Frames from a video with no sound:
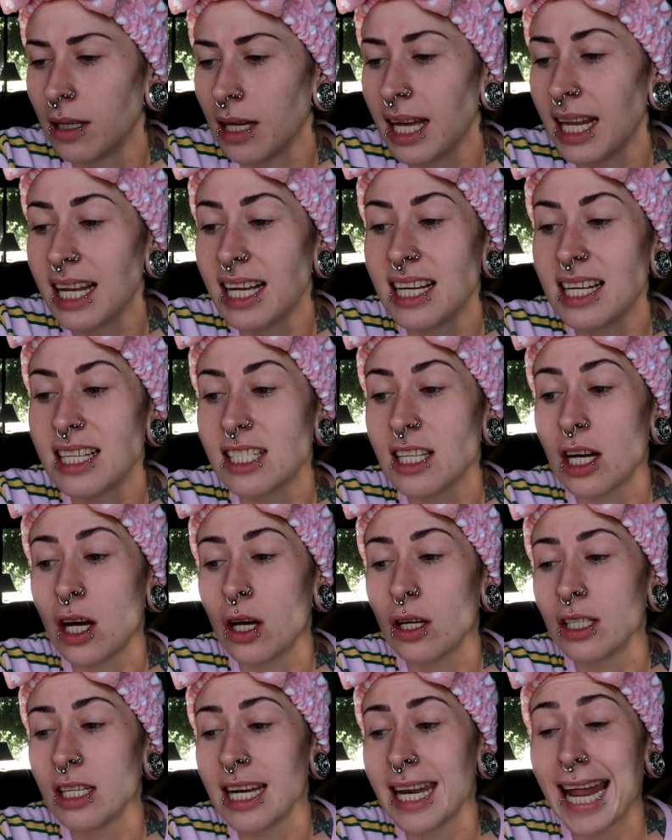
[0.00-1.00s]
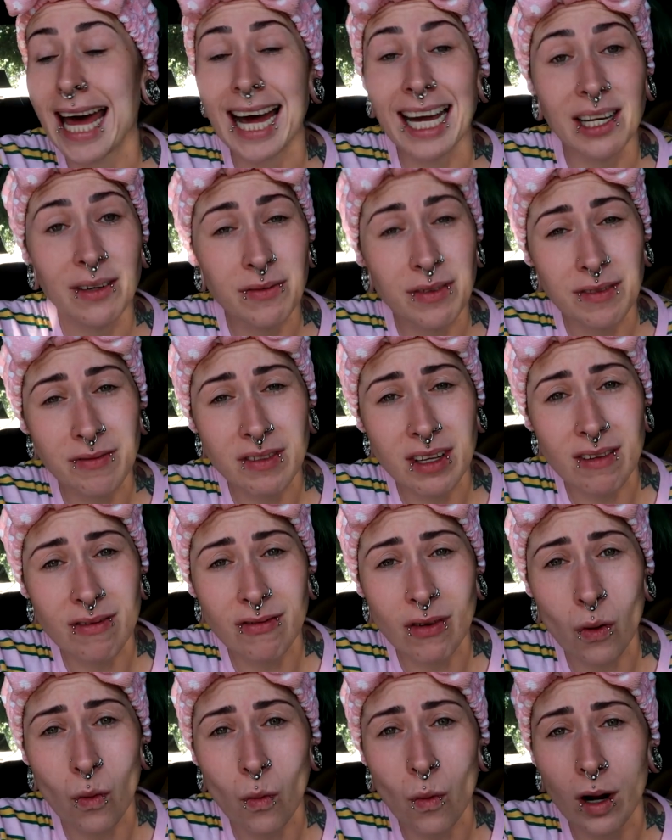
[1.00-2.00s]
It is
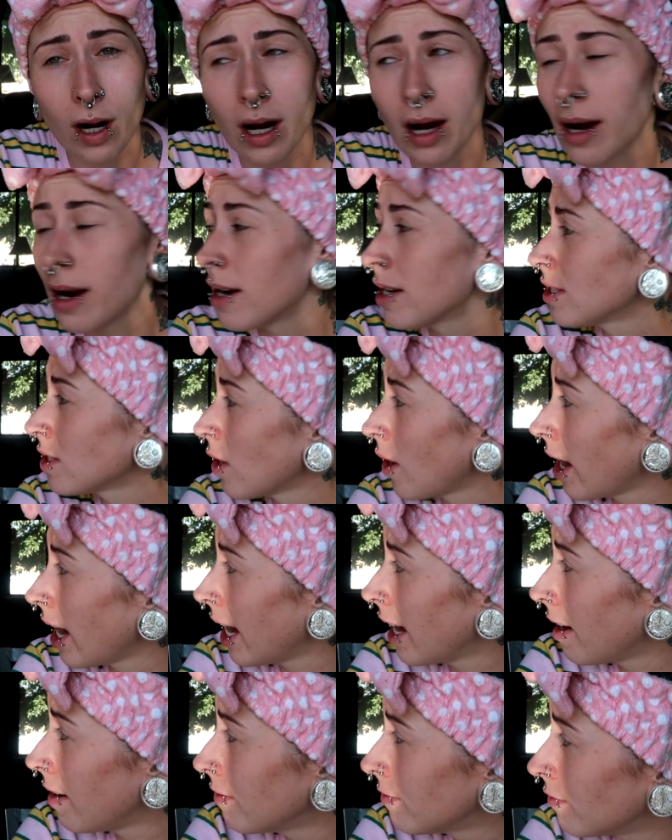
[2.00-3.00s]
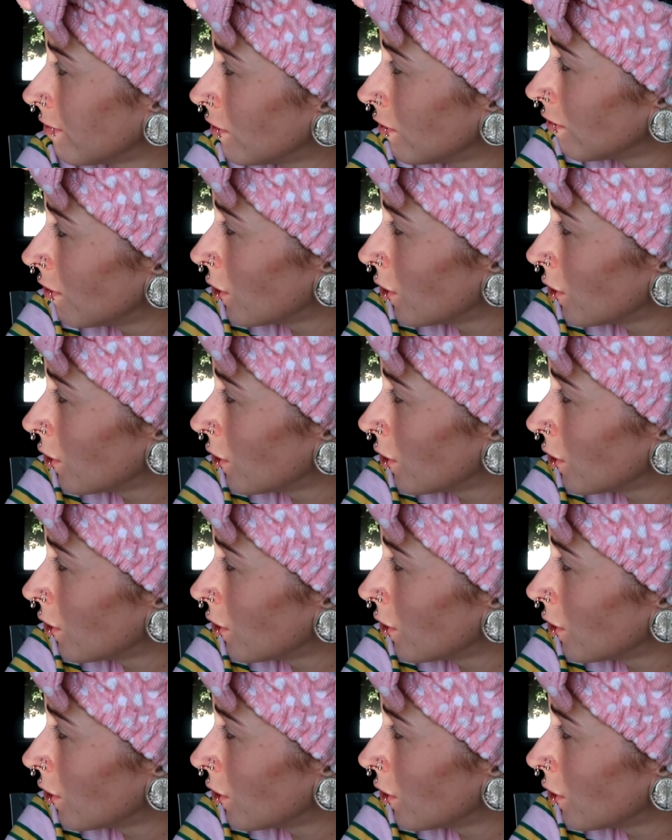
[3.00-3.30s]
9.54, so I have